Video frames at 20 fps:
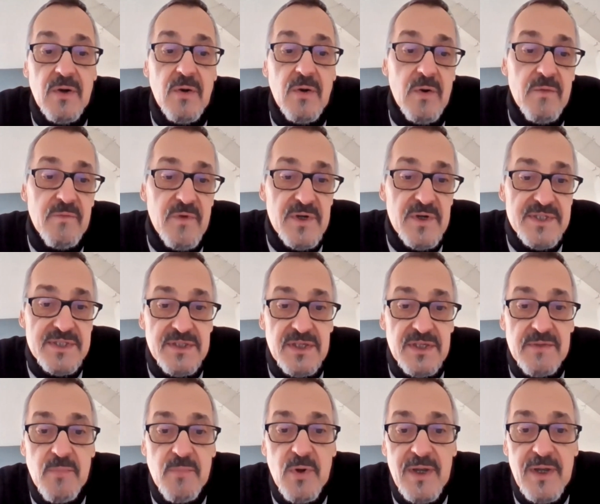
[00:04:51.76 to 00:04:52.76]
Or wasn't
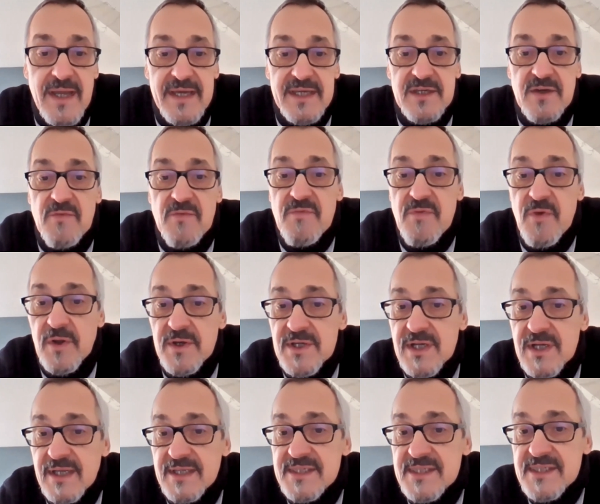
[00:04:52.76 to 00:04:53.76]
it more like a
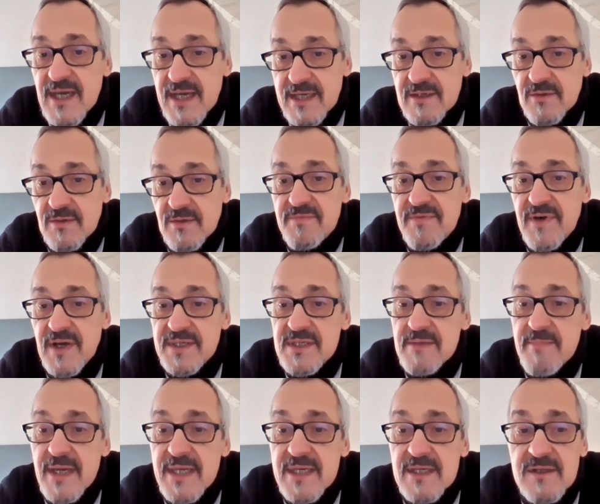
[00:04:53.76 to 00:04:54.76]
frontal attack on
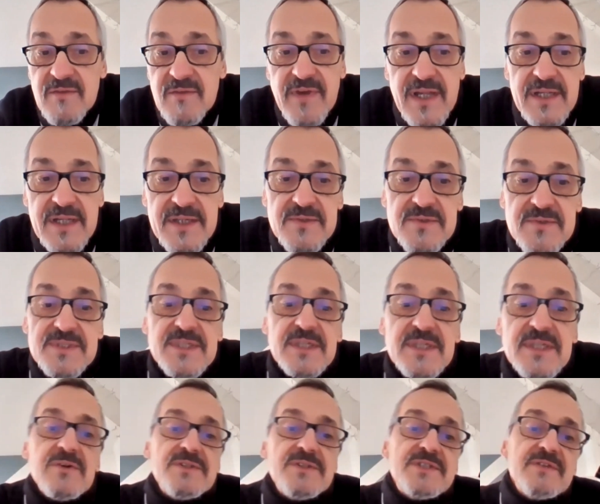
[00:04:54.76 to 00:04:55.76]
fundamental values
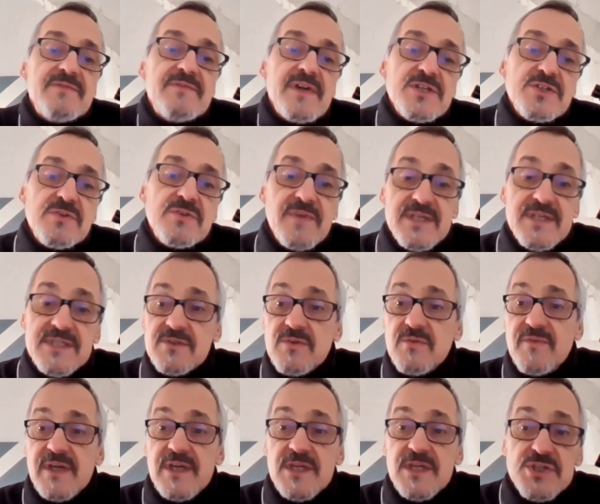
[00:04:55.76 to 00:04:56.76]
that conservation
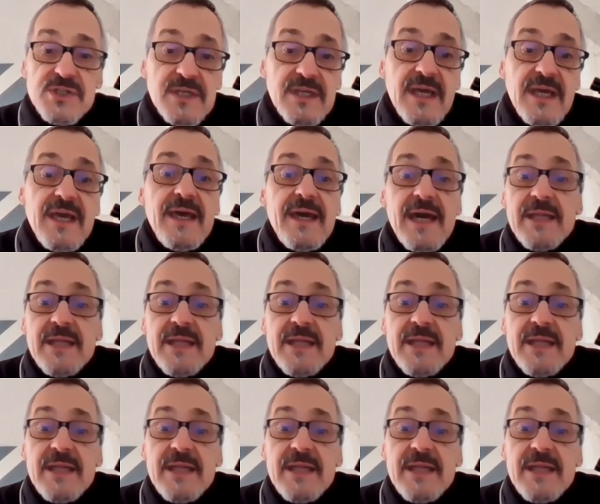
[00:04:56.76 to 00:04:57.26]
restoration